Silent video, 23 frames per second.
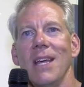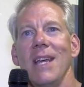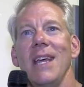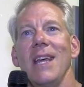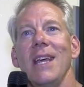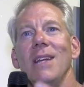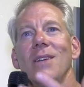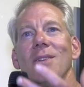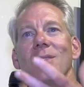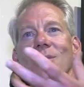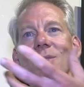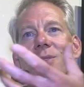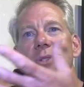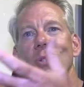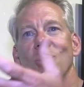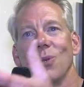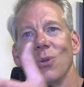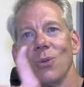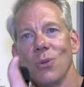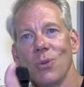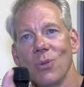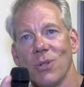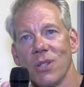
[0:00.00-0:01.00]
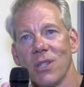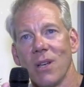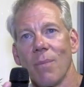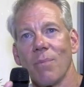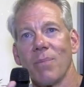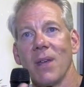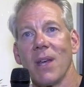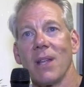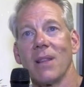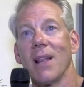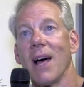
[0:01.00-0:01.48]
into
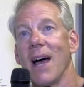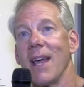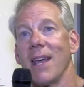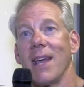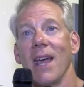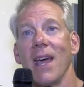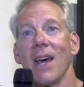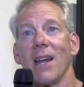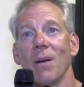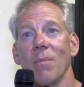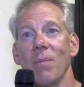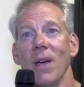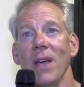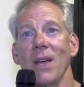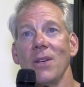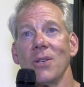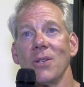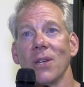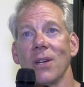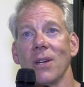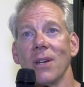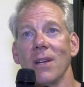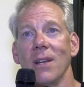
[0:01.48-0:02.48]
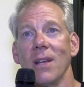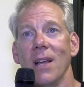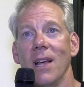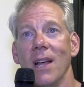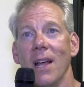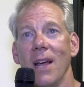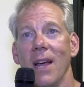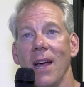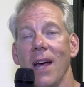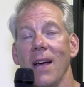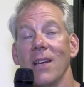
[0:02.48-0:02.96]
something like animation,
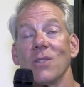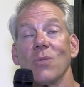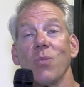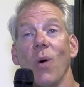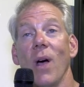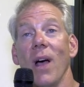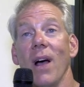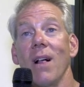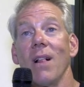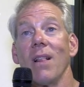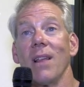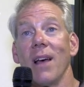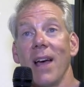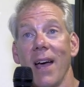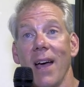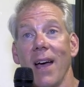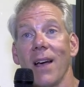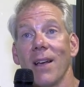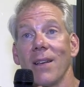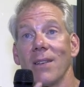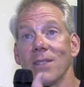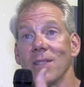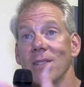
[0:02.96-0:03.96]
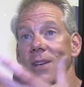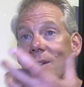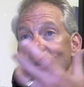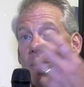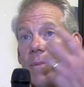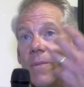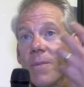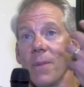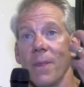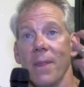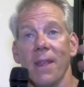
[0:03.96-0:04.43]
as well as
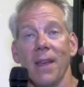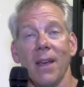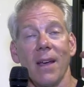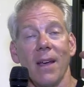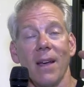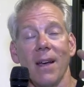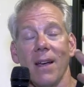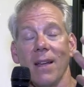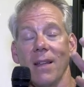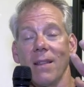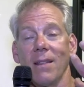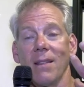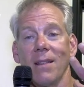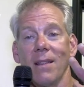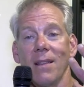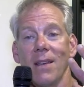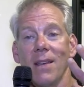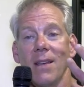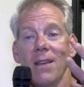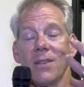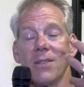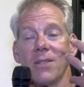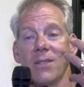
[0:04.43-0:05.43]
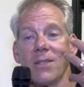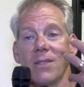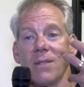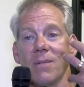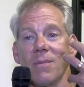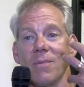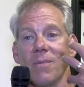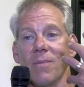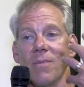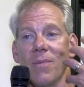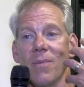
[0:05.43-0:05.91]

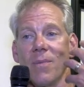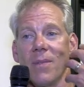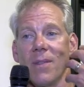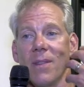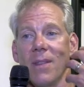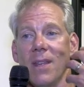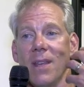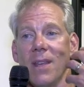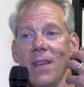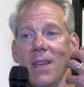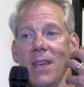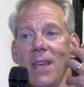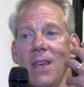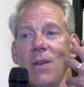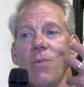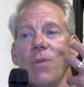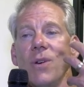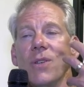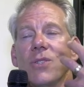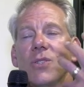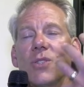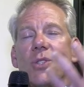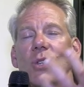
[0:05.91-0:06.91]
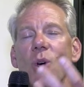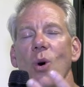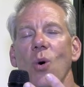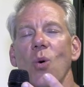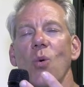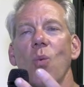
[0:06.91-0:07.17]
he was so